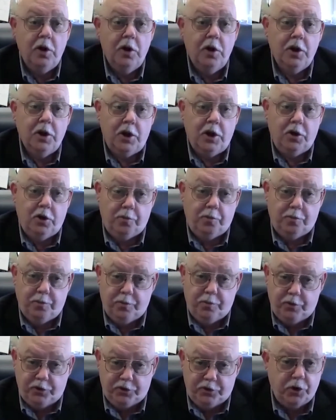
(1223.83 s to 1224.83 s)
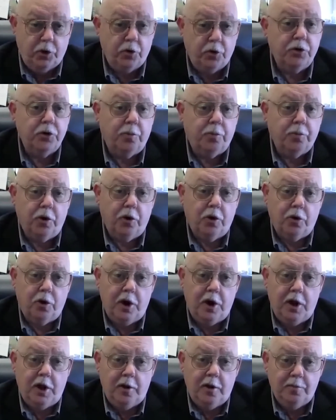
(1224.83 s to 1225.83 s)
you know, social
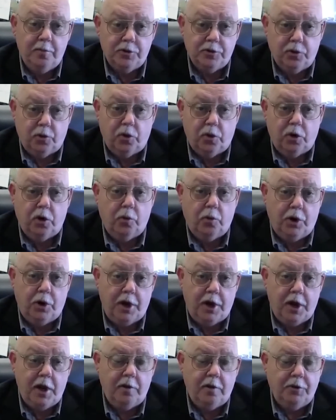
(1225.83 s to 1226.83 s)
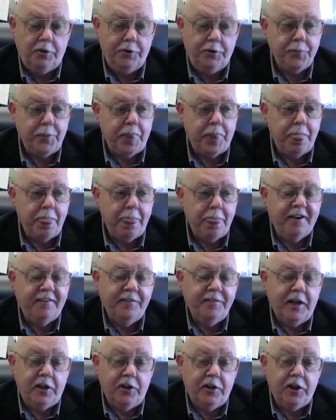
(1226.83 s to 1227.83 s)
programs or what have you.
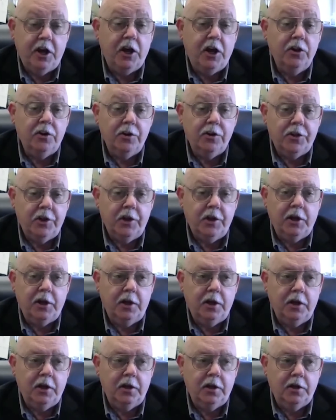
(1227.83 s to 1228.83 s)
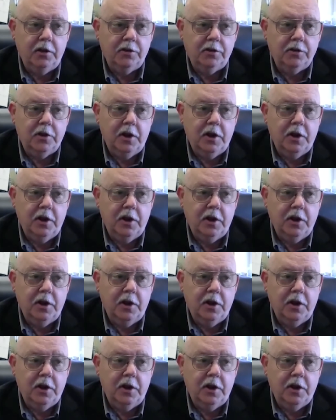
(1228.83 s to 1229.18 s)
Now, the other thing is,